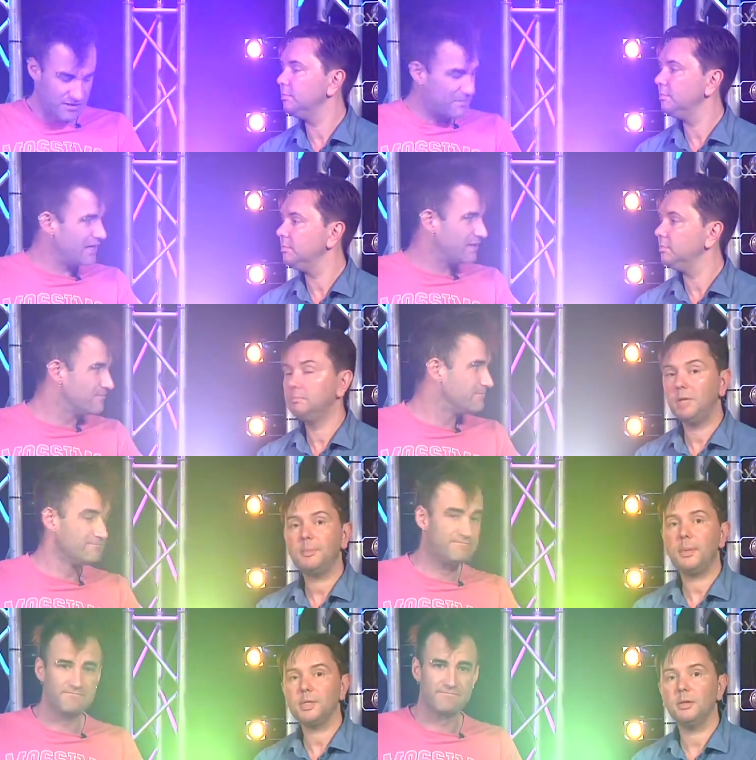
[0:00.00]
Speaker 1: on the money.
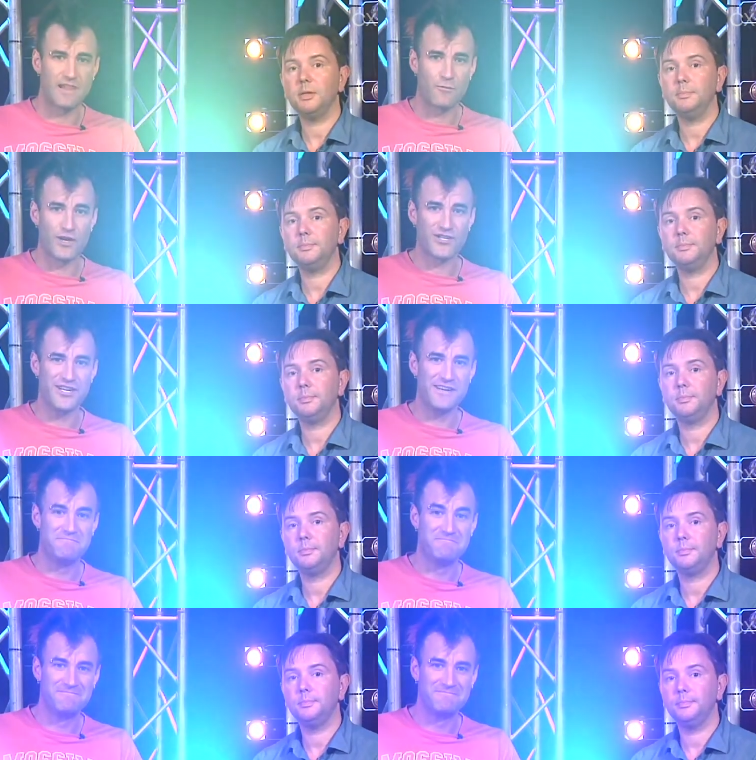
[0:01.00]
Yep, absolutely. Rush
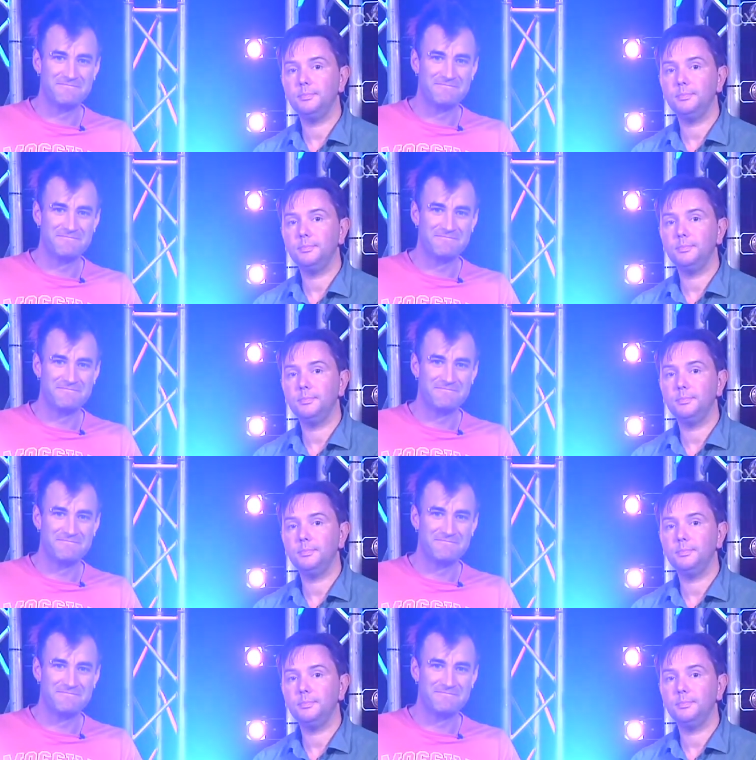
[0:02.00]
in.